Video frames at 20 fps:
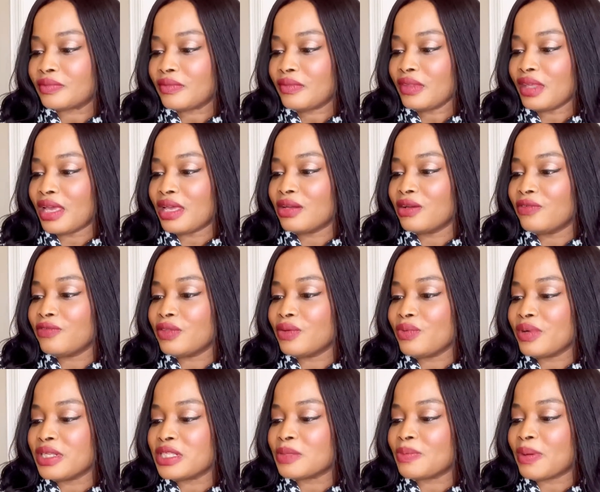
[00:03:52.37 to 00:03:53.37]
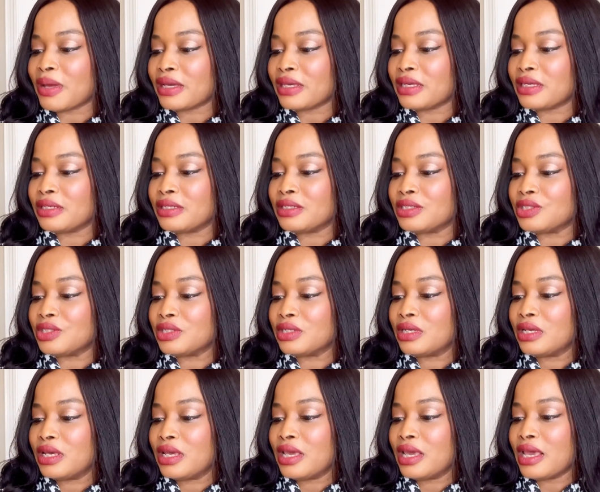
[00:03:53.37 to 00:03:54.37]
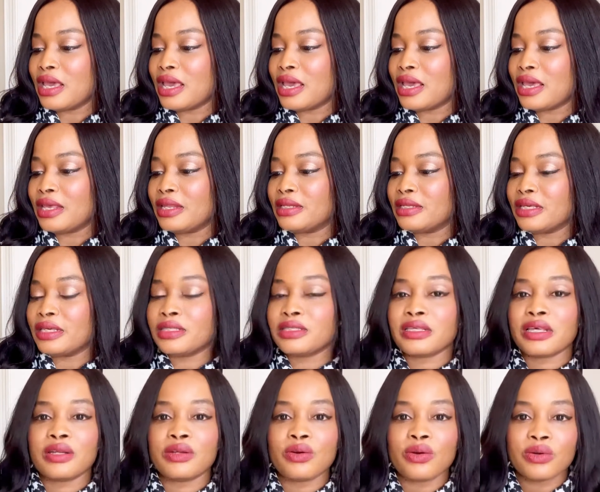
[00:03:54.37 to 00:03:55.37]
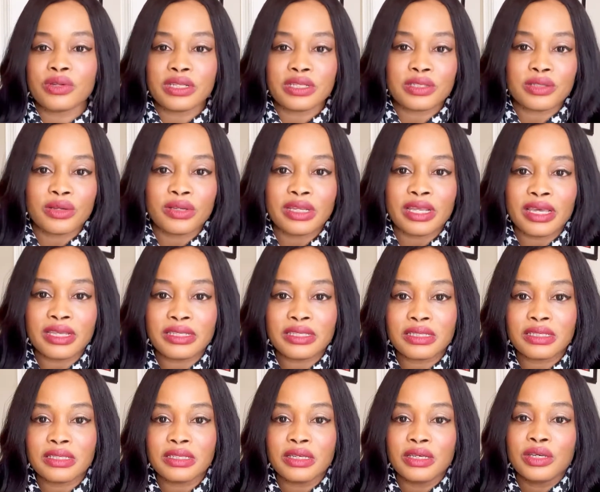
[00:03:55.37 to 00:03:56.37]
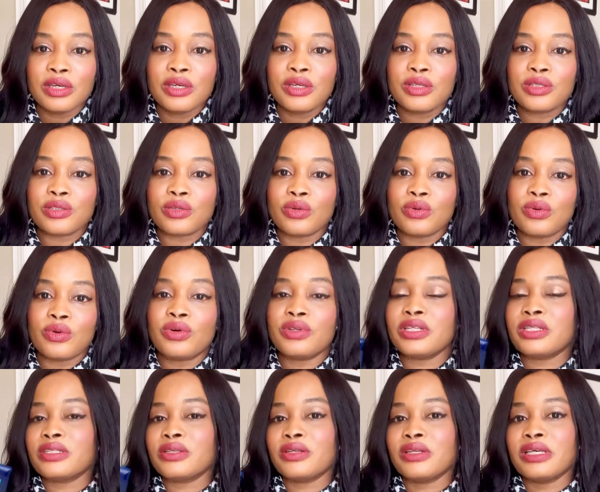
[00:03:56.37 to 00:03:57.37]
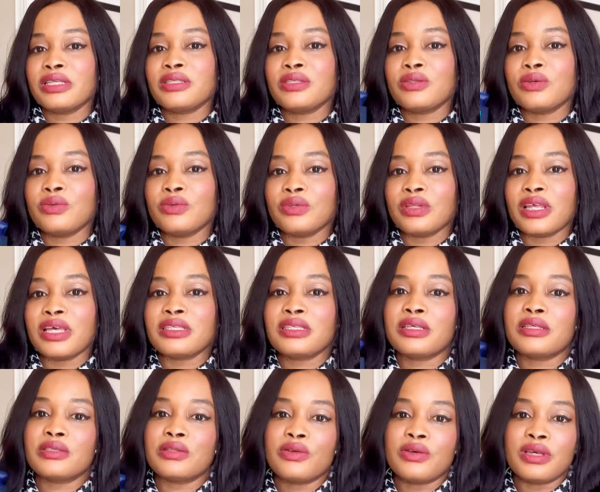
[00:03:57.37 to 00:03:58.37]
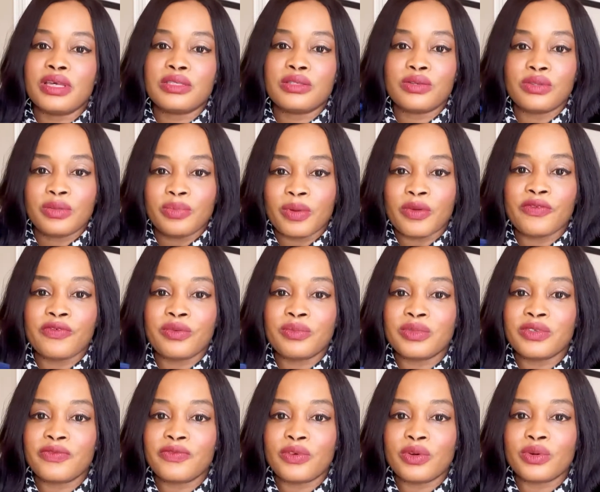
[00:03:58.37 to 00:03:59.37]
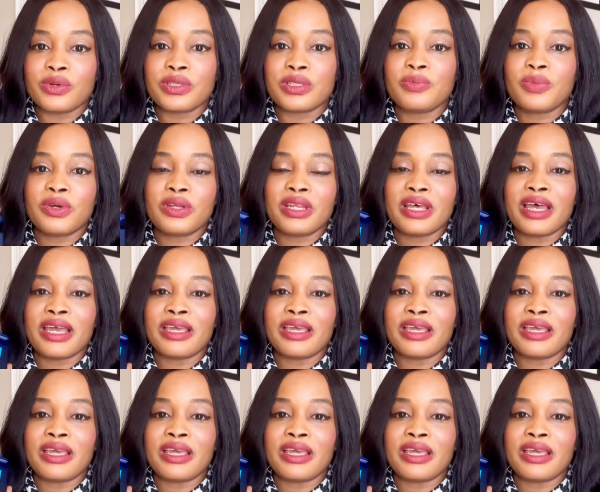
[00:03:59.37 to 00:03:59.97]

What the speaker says: I love the way it's packaged, and it's an eau de toilette. So eau de toilettes don't last as long as other perfumes, of course, but I